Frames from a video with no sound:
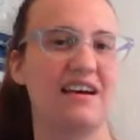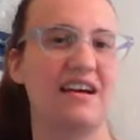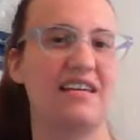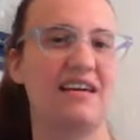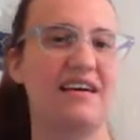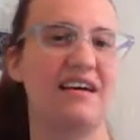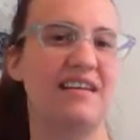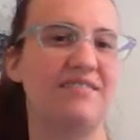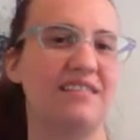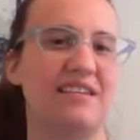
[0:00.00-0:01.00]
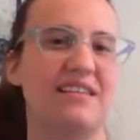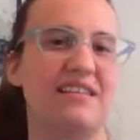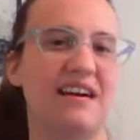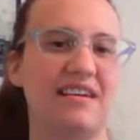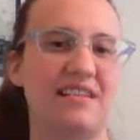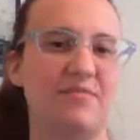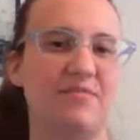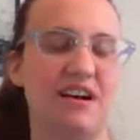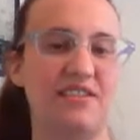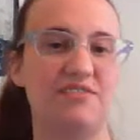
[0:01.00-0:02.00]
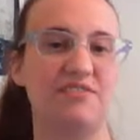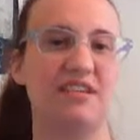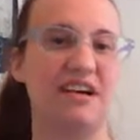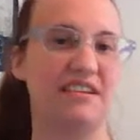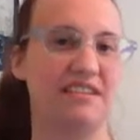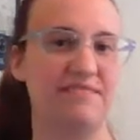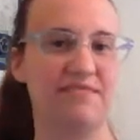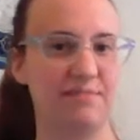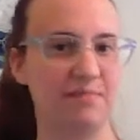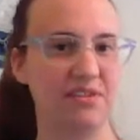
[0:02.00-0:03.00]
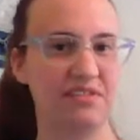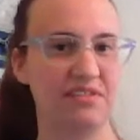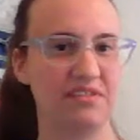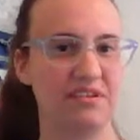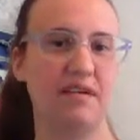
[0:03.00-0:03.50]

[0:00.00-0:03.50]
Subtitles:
I kind of feel like that can apply to a lot of different books.